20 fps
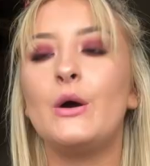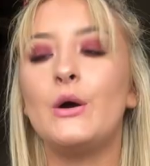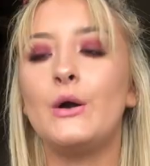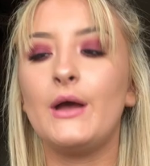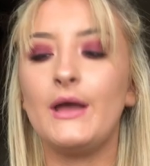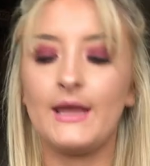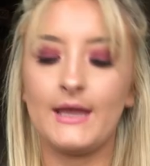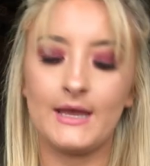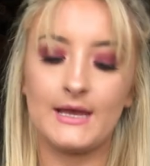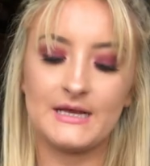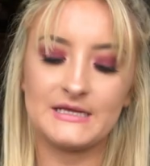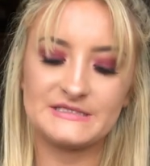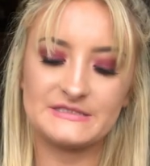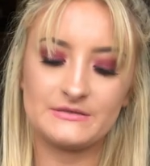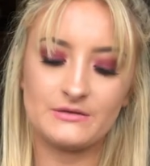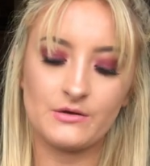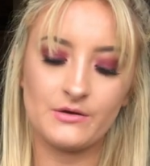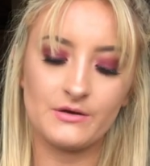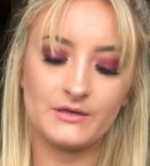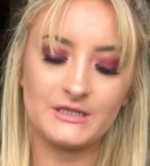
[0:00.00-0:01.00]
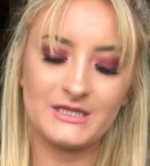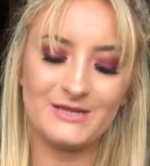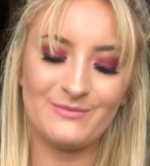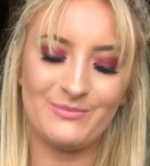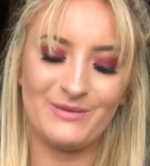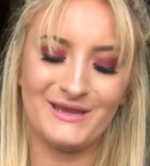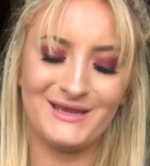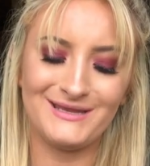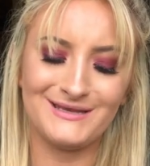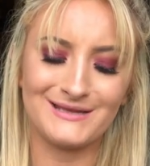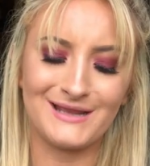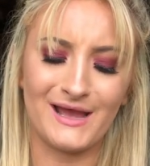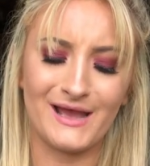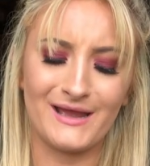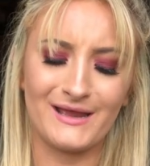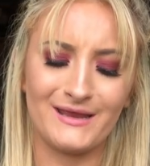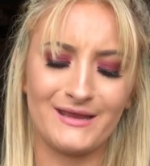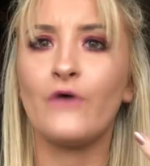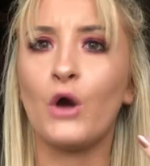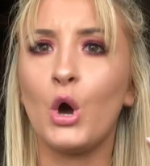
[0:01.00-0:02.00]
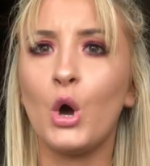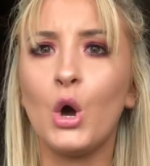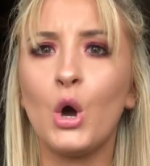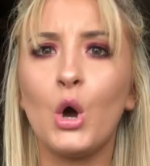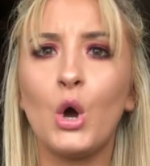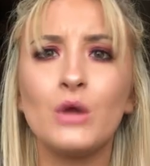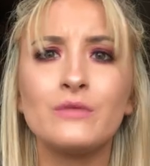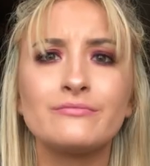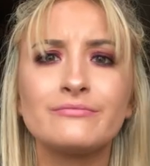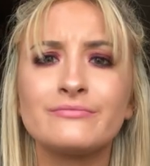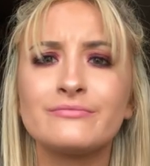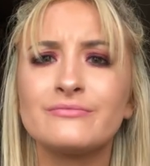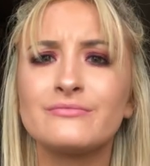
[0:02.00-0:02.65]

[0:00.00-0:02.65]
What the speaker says: So it has currently been like 4